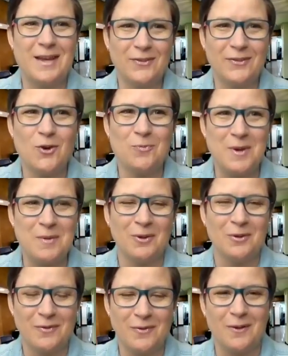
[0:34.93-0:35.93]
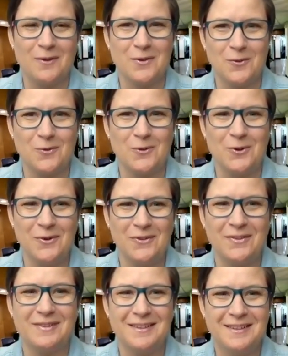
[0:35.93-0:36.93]
Let's hope people are following the
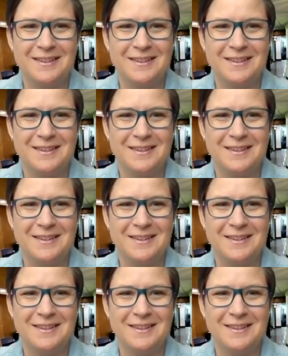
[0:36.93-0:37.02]
rules.